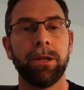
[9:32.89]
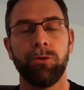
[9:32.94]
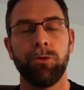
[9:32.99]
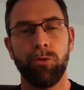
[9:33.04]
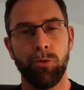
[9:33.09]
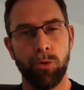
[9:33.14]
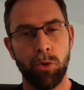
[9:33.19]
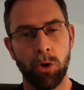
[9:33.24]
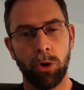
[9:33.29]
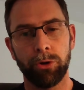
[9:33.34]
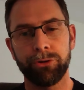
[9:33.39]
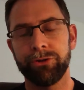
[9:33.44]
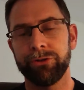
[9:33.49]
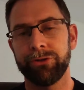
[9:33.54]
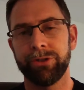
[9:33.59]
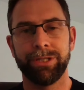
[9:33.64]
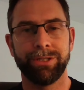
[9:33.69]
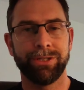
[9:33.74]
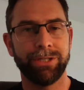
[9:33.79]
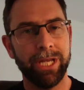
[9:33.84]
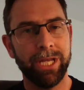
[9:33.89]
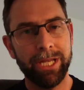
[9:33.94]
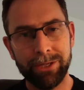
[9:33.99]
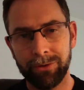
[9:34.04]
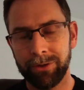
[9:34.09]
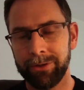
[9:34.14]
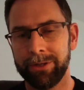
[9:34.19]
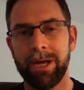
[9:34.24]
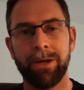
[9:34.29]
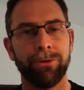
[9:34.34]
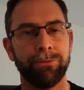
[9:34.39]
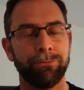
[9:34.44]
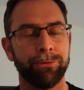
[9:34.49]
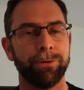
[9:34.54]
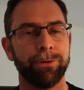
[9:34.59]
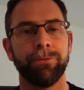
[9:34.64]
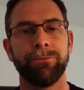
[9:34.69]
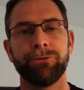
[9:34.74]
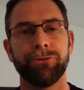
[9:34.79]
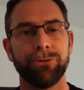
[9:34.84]
not just continuing down the
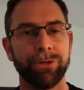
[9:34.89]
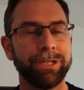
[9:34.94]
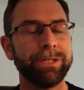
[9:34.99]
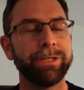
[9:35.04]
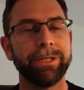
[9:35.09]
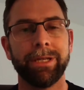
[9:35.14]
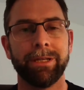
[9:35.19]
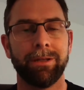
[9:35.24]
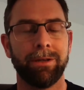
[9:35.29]
route of treating